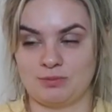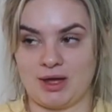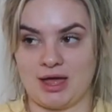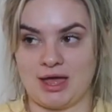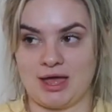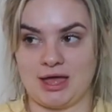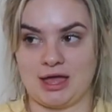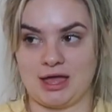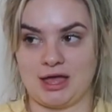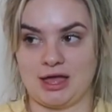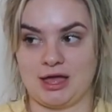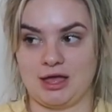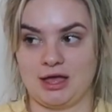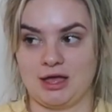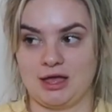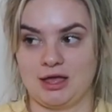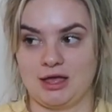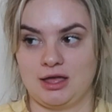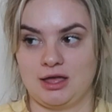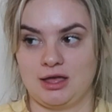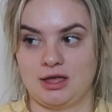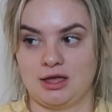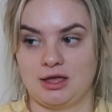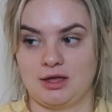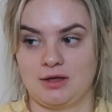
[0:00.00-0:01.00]
my
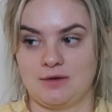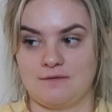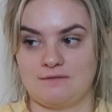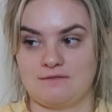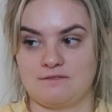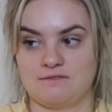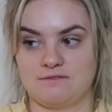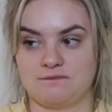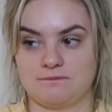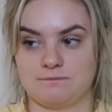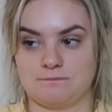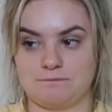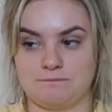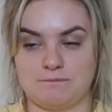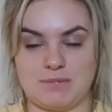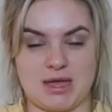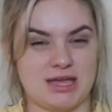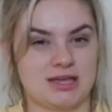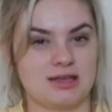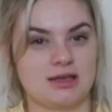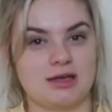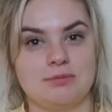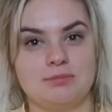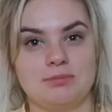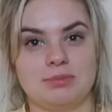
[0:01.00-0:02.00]

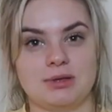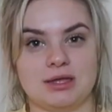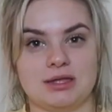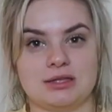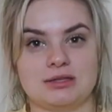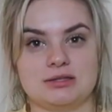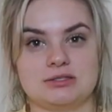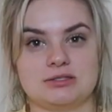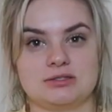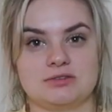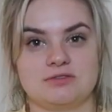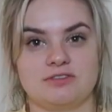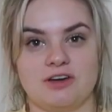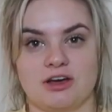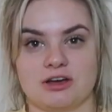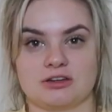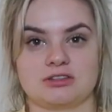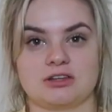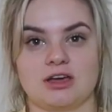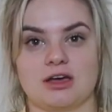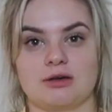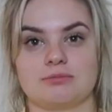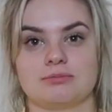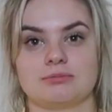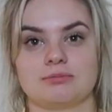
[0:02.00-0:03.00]
makeup is
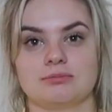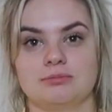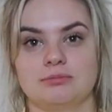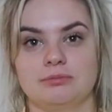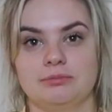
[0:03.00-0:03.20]
fucked up.